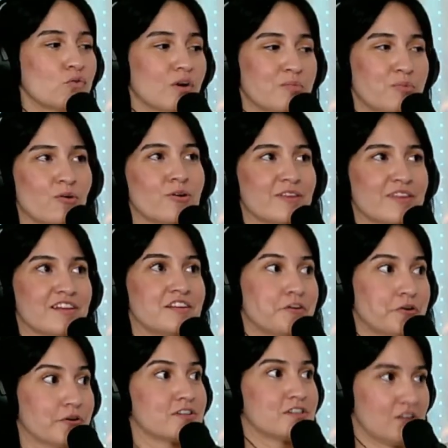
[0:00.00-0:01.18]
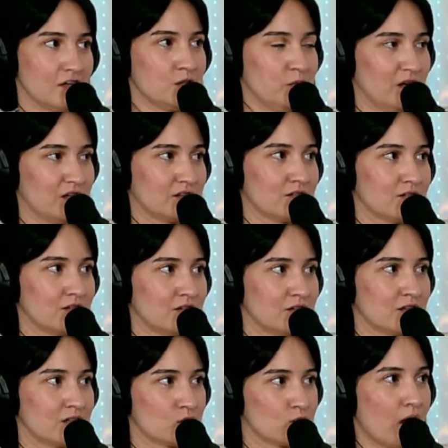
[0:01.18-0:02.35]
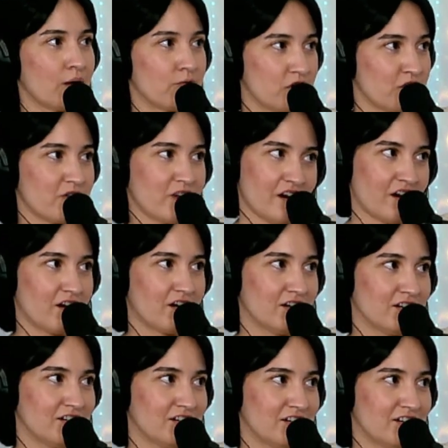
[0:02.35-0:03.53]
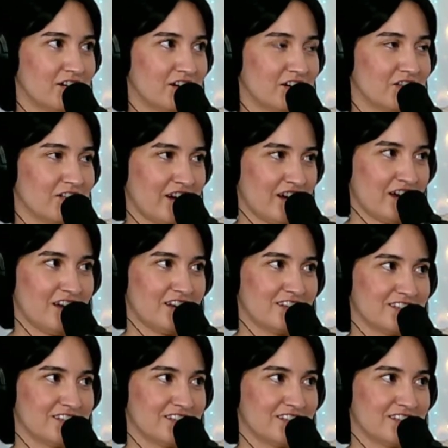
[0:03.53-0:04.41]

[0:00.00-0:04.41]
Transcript: report it, then you're a suspect. Because why were you there? Right?